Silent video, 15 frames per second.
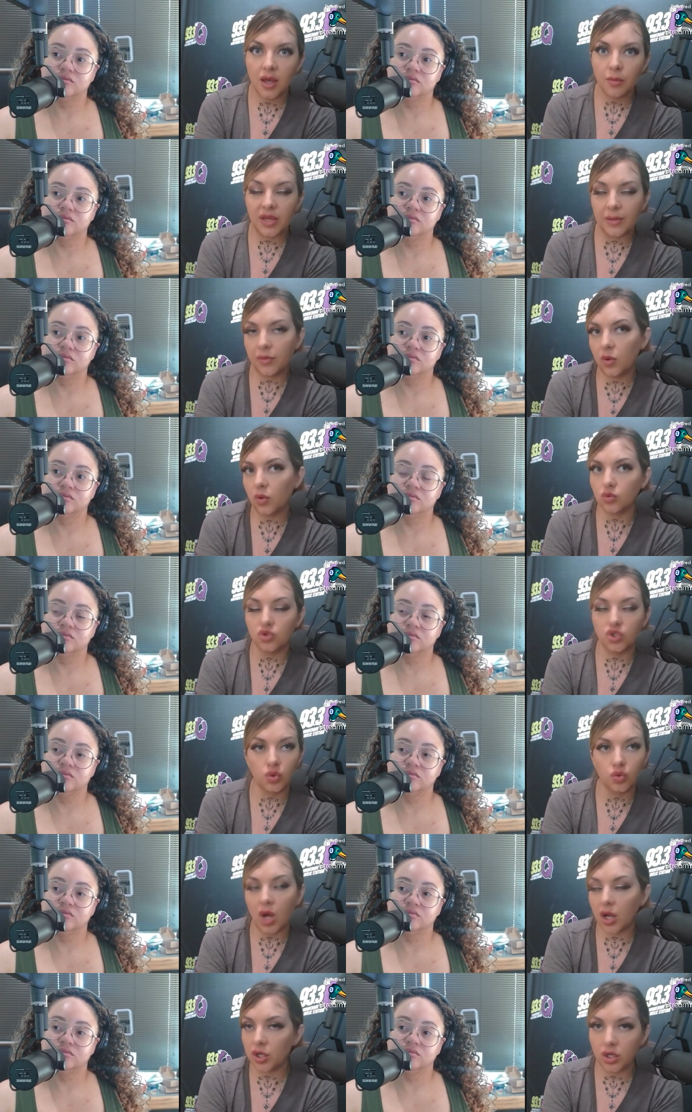Speaker 1: people do
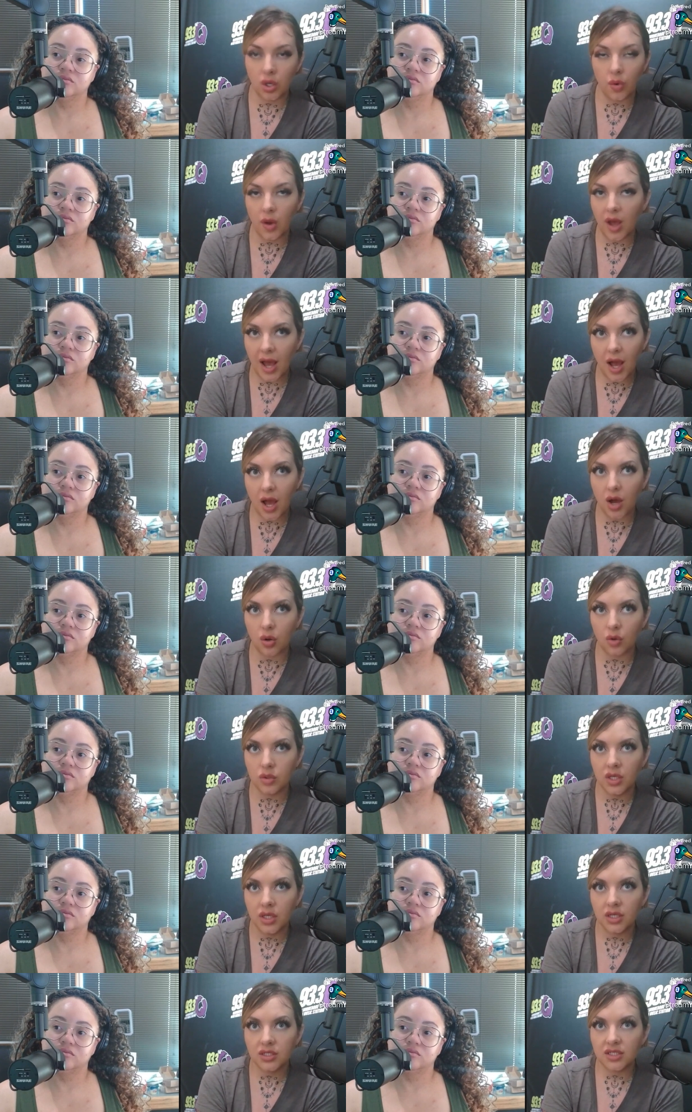not know how
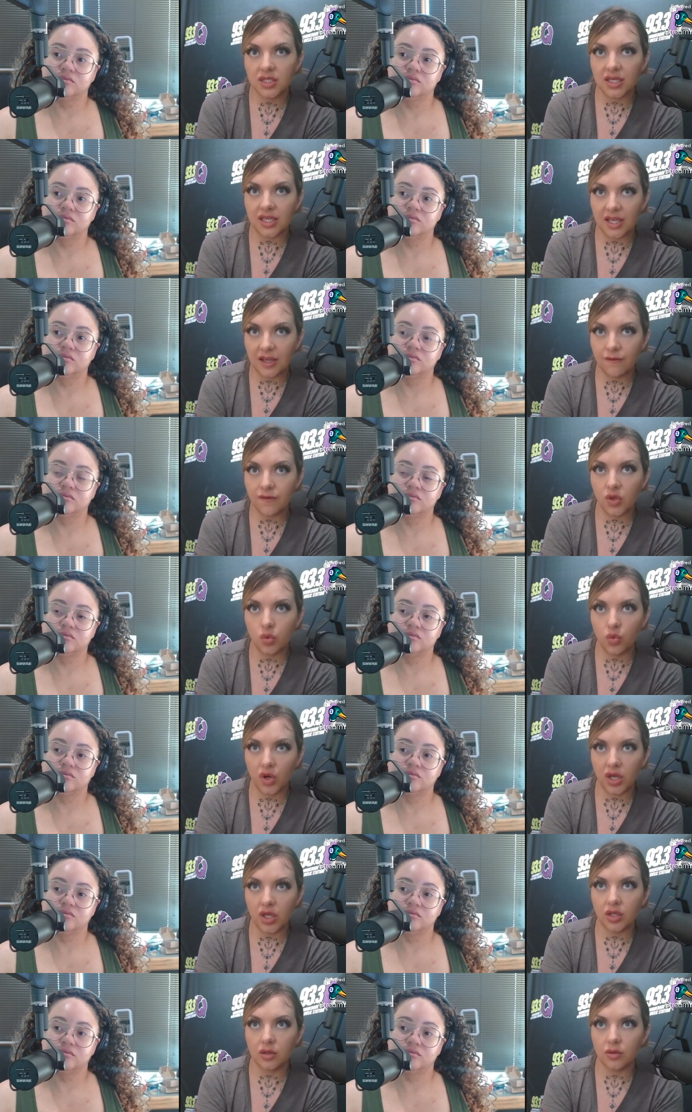to give you
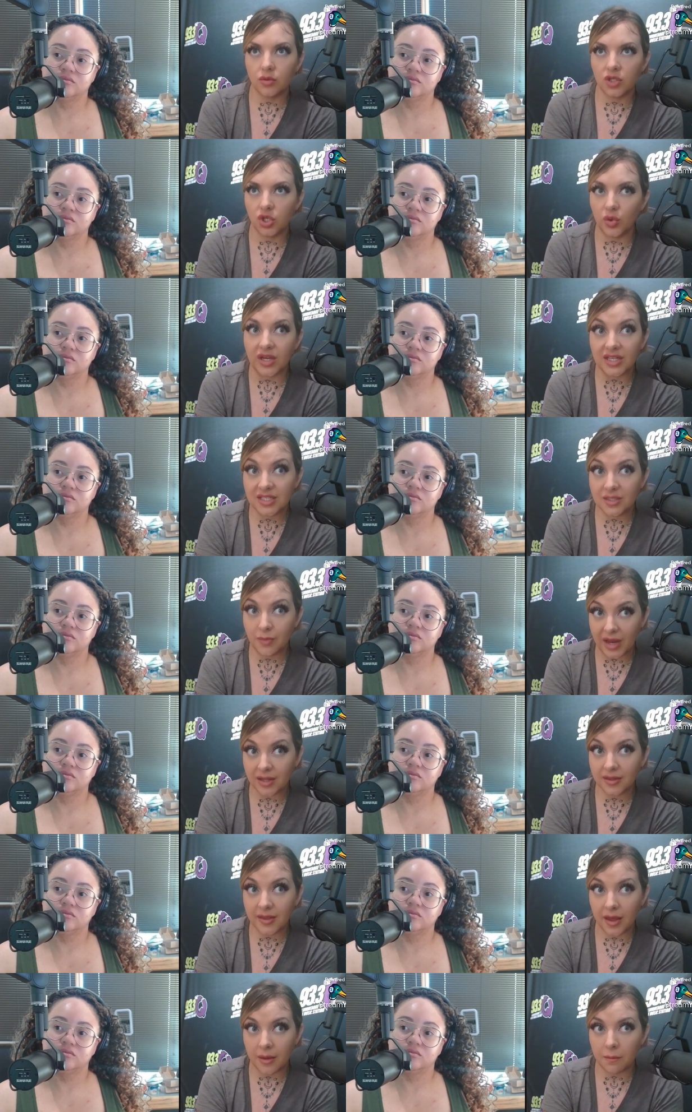what you
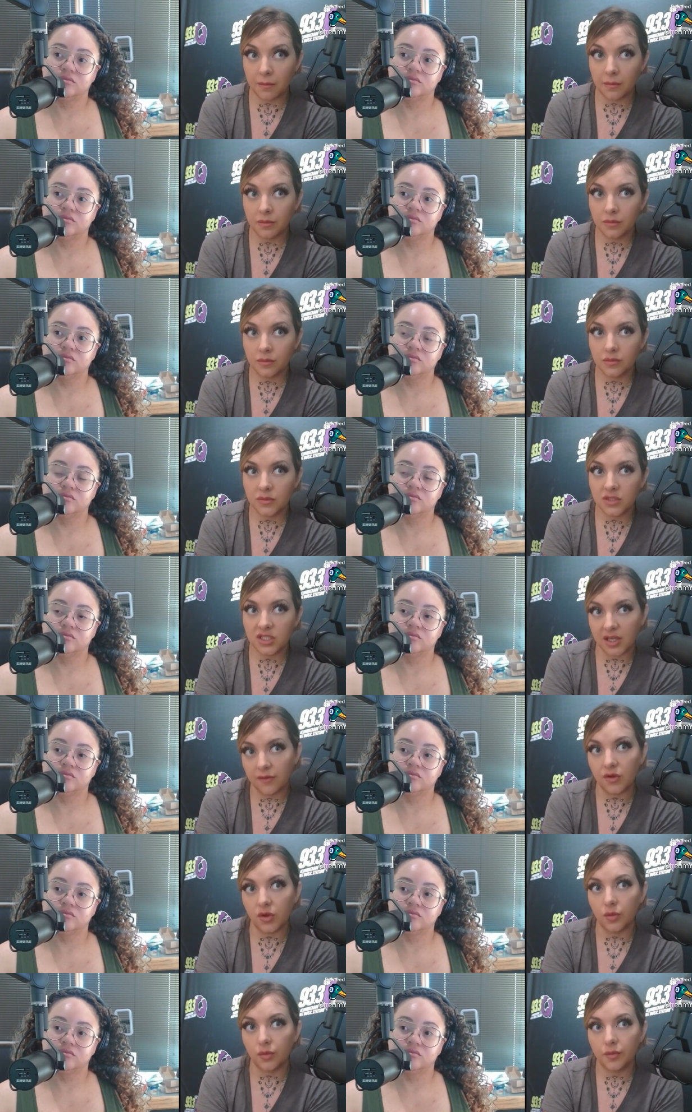expect them to
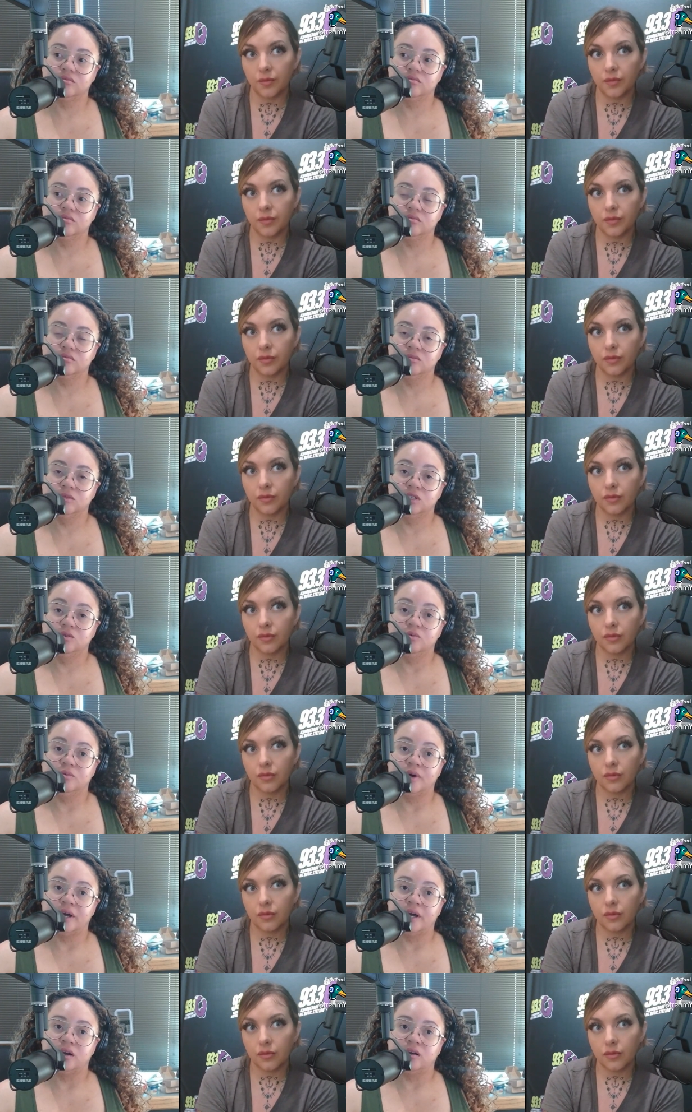give you.
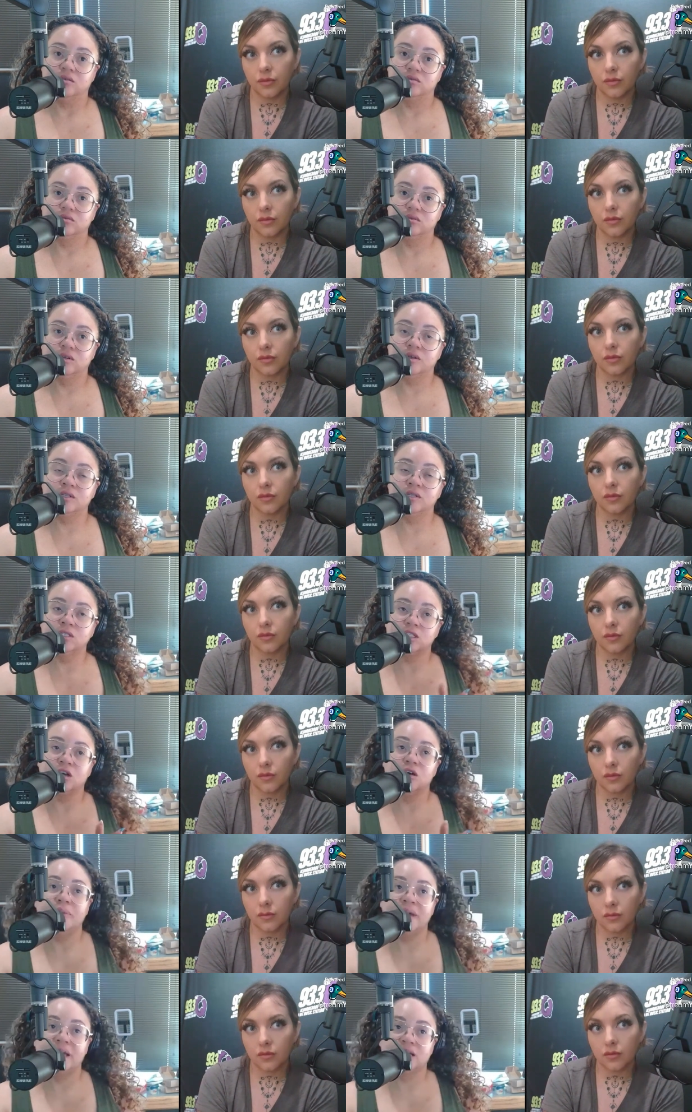
Speaker 2: Wow. Uh, let's
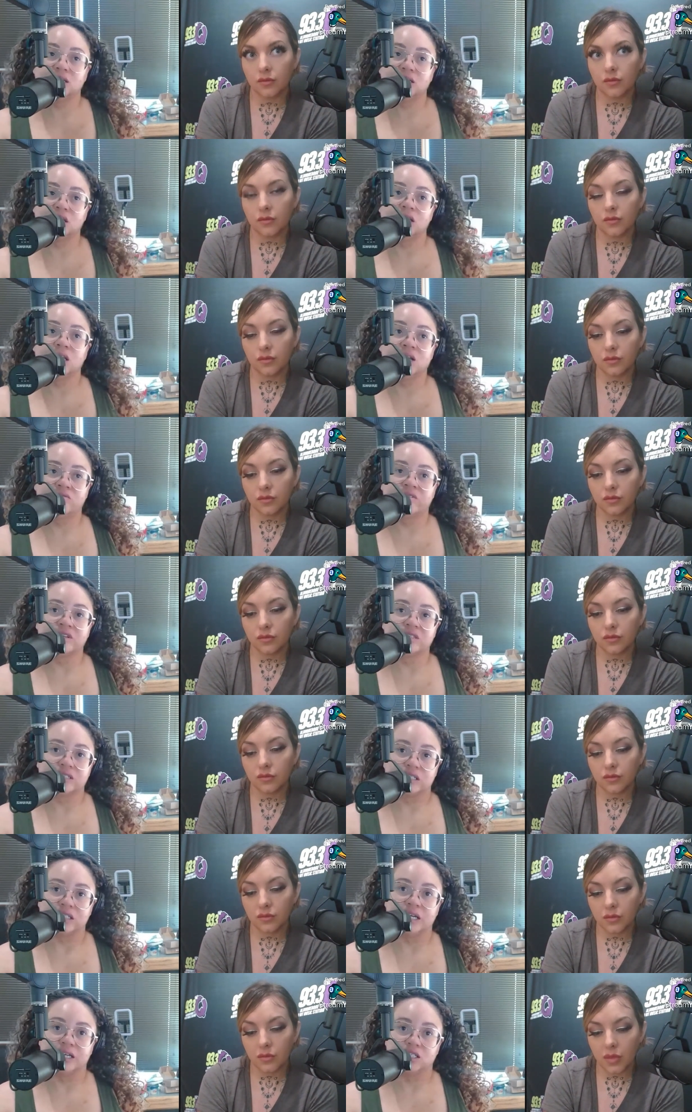go back to the love
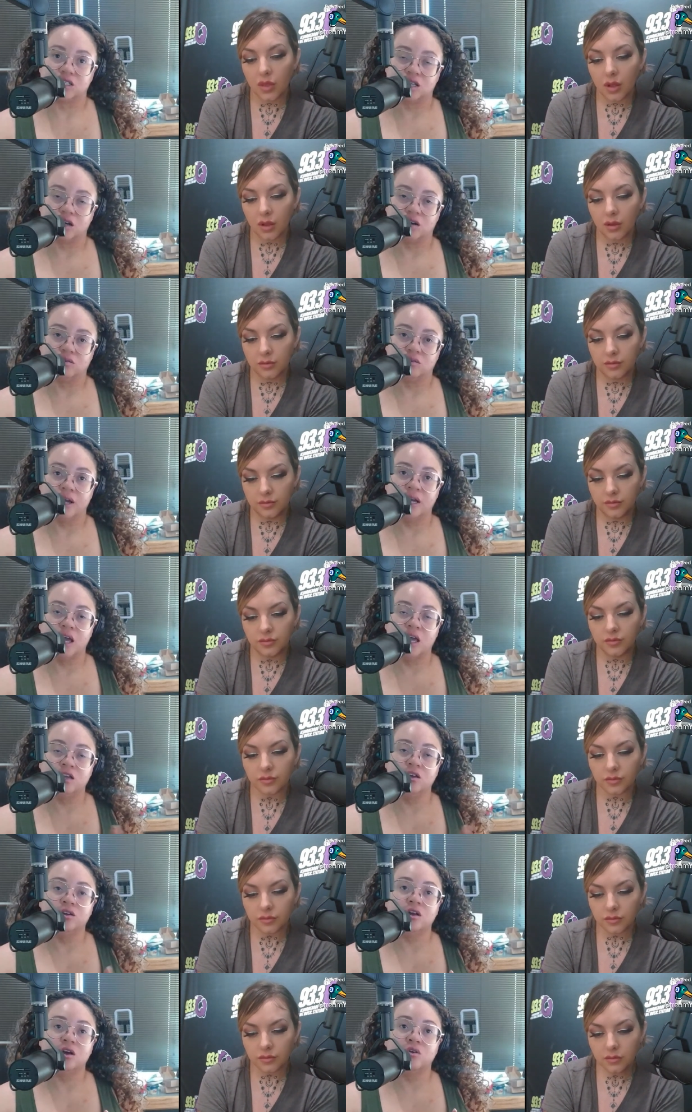versus lust, though. And, uh,
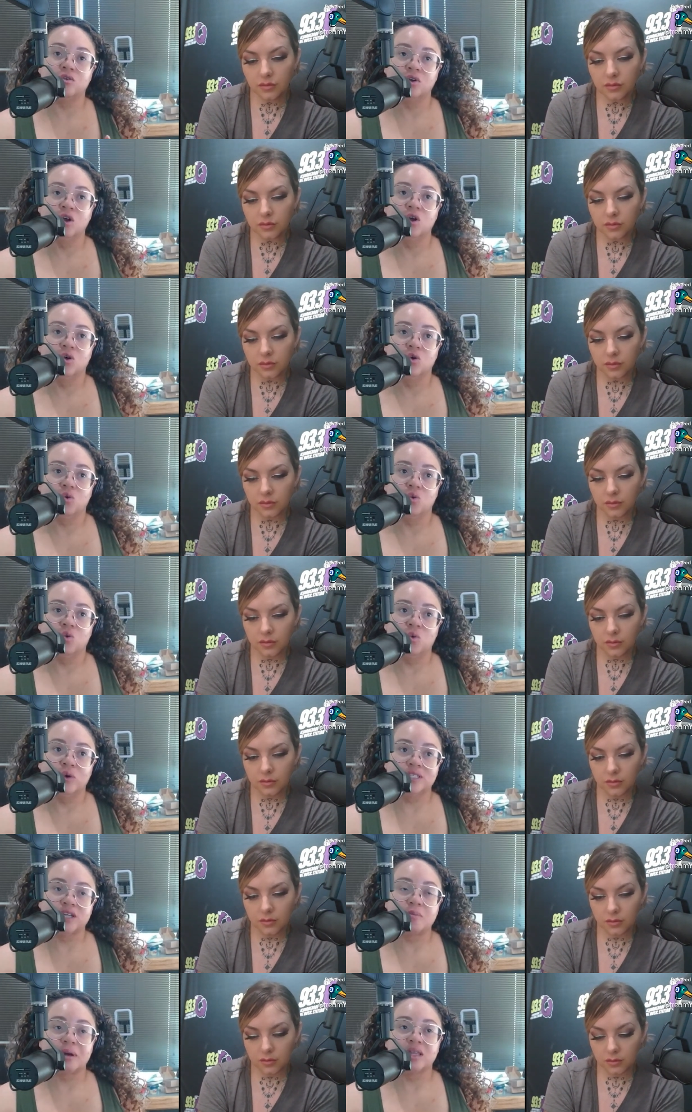you know, when we
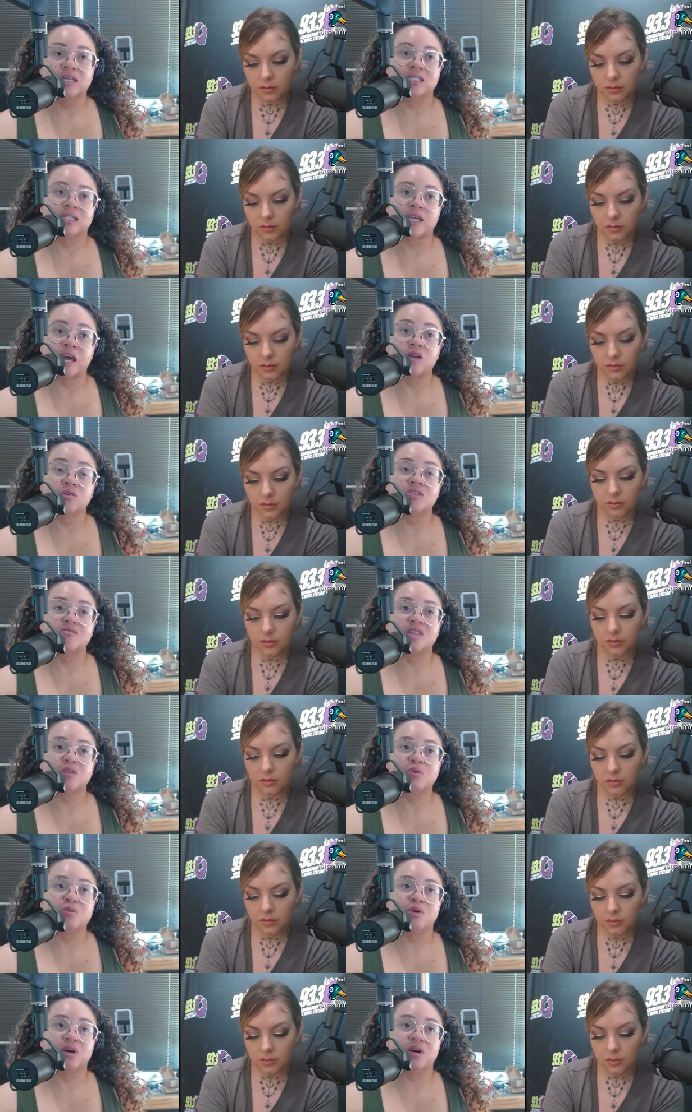talk about these things, I don't even think people